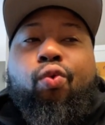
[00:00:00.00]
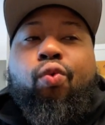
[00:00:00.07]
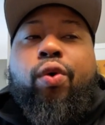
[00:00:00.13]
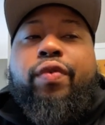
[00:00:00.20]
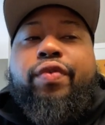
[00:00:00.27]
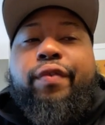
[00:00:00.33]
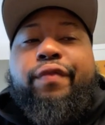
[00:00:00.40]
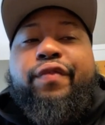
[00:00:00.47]

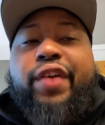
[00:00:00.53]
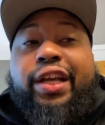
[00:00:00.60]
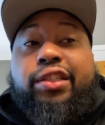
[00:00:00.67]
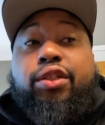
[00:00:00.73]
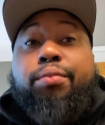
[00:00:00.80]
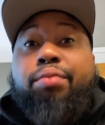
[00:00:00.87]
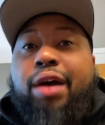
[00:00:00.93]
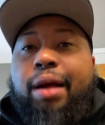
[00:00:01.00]
what the
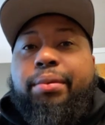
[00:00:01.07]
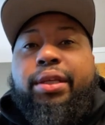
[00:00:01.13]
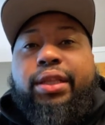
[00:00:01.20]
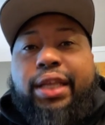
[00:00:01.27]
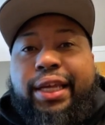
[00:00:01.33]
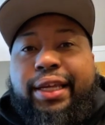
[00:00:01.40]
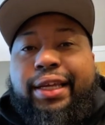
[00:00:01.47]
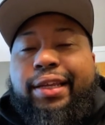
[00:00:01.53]
feds are probably
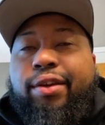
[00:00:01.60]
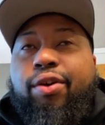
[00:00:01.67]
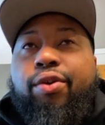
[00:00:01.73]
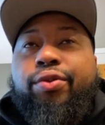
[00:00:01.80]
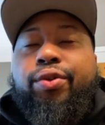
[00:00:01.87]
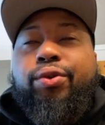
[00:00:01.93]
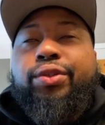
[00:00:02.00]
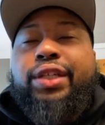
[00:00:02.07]
thinking in
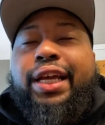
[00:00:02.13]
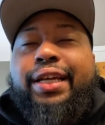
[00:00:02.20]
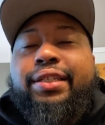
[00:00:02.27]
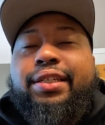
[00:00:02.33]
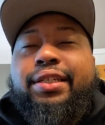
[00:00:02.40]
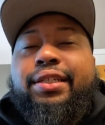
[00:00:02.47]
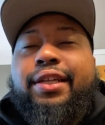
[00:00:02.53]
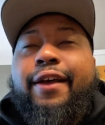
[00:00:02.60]
all those
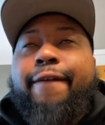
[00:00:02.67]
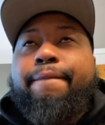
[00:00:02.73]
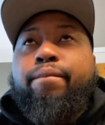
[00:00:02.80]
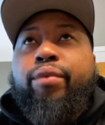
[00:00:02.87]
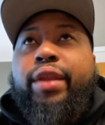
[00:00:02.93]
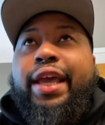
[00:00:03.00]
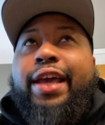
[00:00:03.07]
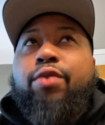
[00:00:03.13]
cases,
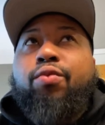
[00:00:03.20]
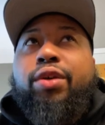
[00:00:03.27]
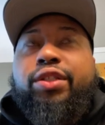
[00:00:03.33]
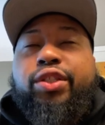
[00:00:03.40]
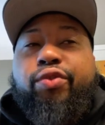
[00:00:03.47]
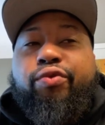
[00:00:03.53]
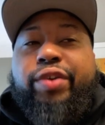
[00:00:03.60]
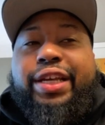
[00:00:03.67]
and
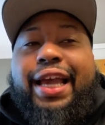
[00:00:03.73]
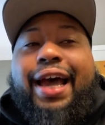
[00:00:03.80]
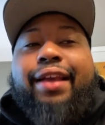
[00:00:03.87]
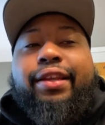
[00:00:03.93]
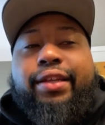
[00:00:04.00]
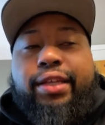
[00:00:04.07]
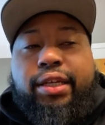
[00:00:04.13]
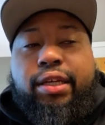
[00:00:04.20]
what's the
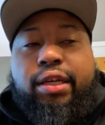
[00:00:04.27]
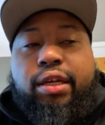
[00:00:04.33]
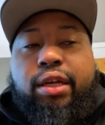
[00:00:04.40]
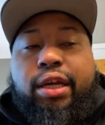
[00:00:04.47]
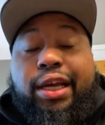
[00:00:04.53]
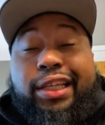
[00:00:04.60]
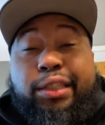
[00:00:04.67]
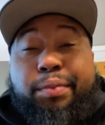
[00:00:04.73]
reality,
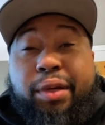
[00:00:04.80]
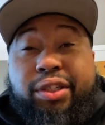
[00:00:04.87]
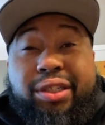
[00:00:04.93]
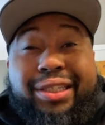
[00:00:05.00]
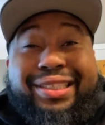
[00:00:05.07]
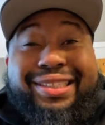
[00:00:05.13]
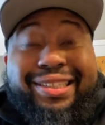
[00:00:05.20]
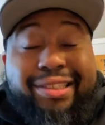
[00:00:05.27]

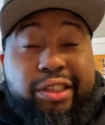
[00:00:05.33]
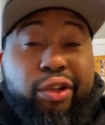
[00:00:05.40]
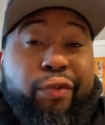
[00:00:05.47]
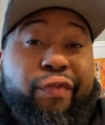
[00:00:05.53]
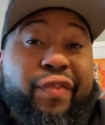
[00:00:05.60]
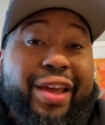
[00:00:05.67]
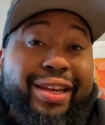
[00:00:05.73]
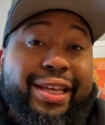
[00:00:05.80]
especially since
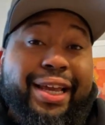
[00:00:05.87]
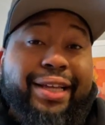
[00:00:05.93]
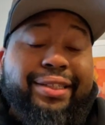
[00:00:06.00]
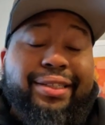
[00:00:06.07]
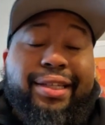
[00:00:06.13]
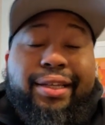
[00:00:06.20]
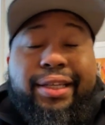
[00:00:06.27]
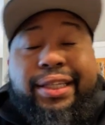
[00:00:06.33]
they're Fed
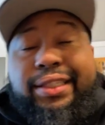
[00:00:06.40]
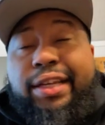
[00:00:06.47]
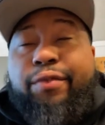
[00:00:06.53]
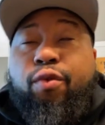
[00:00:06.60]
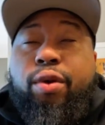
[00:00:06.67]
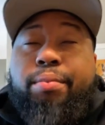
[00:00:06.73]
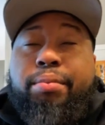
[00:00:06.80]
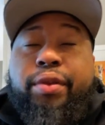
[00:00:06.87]
cases, at least
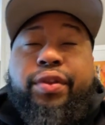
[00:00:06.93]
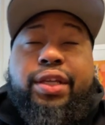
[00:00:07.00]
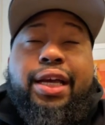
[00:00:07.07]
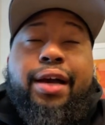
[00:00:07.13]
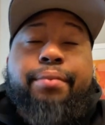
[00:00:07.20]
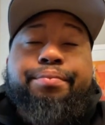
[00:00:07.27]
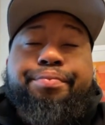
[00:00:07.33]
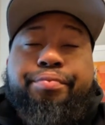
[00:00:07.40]
everyone but
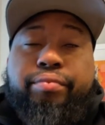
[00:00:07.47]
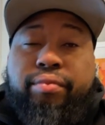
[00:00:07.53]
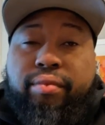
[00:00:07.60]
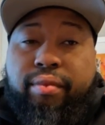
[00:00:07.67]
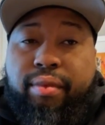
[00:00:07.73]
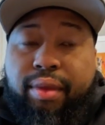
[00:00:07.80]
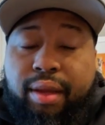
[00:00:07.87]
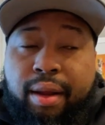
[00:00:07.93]
the
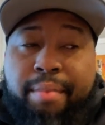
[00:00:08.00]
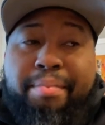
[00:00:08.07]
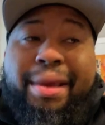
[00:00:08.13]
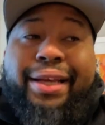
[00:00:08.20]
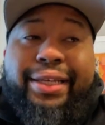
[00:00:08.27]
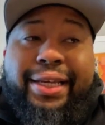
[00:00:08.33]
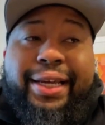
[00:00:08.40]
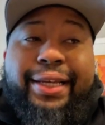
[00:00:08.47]

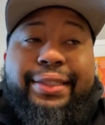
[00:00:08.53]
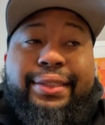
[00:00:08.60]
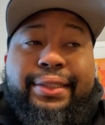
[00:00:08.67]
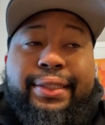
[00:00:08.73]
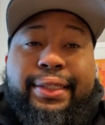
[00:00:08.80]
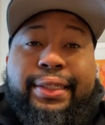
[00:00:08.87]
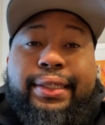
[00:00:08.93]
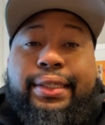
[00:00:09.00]
Melly
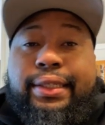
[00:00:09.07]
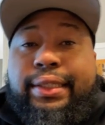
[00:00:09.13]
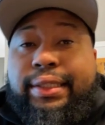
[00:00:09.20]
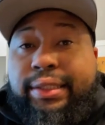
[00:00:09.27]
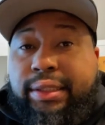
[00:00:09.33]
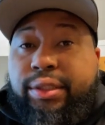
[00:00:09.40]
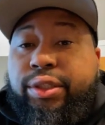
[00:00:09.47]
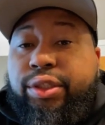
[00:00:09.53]
case,
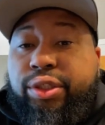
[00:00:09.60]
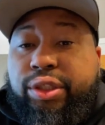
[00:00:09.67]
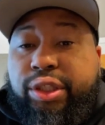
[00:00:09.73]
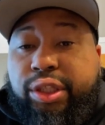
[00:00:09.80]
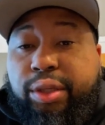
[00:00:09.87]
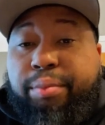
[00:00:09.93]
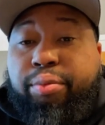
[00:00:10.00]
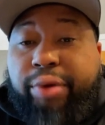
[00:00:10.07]

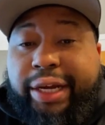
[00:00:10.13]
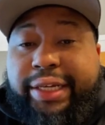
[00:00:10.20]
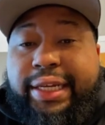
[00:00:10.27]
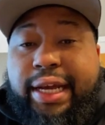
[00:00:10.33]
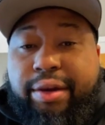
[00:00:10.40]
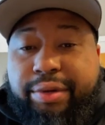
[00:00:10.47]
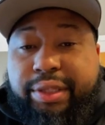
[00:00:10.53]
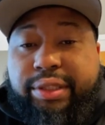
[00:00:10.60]
the
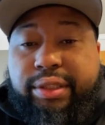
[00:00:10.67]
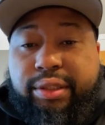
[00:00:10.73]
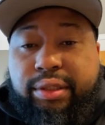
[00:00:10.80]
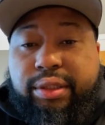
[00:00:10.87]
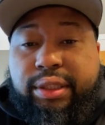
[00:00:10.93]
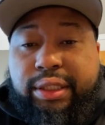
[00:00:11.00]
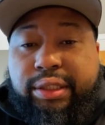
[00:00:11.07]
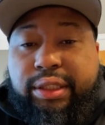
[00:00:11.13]
breakdown
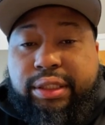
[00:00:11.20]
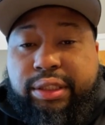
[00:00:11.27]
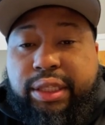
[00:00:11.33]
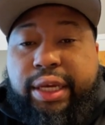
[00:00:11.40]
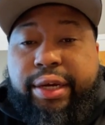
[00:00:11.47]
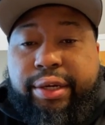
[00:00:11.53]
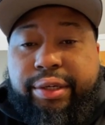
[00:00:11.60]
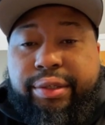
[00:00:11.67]
is
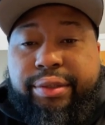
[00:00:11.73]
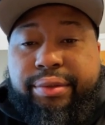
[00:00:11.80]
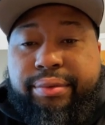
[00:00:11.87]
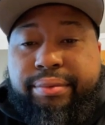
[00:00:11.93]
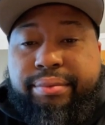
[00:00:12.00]
there.